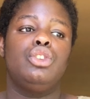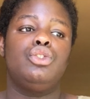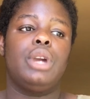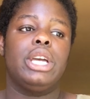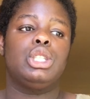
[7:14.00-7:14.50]

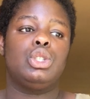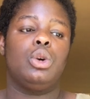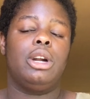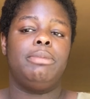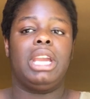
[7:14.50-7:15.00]

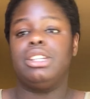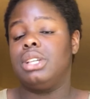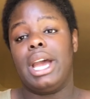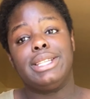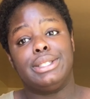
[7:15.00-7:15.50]
drugstore because
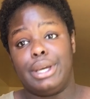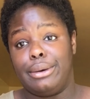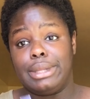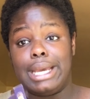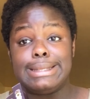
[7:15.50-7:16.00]
you guys
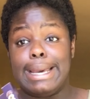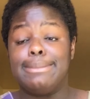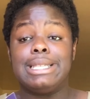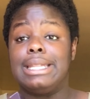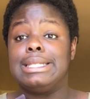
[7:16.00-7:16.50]
know nine
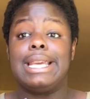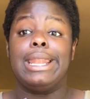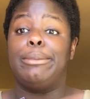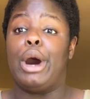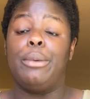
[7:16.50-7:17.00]
times out of
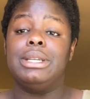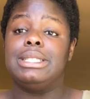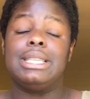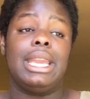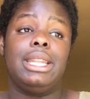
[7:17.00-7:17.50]
ten I'm
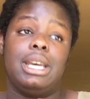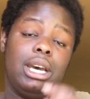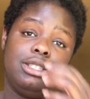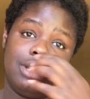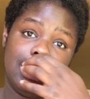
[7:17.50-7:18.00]
always in
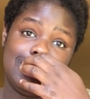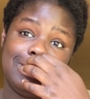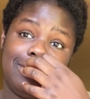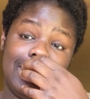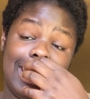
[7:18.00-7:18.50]
a
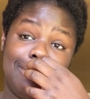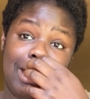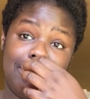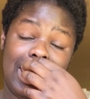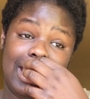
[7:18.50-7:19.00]
drugstore getting
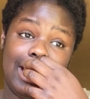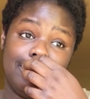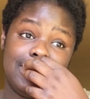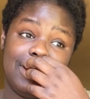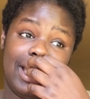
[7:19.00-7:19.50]
my
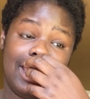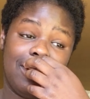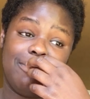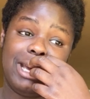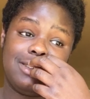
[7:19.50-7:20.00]
makeup so I
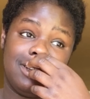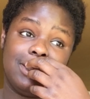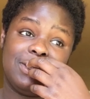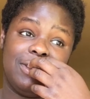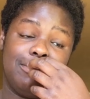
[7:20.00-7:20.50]
get all my
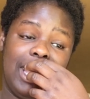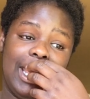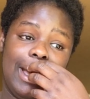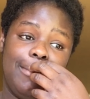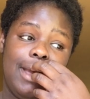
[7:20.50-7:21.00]
drugstore
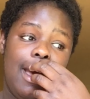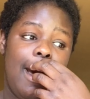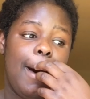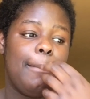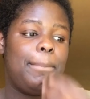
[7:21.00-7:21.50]
makeup
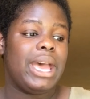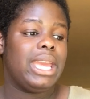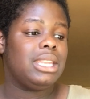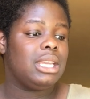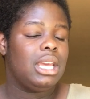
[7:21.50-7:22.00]

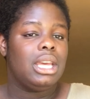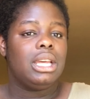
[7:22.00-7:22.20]
but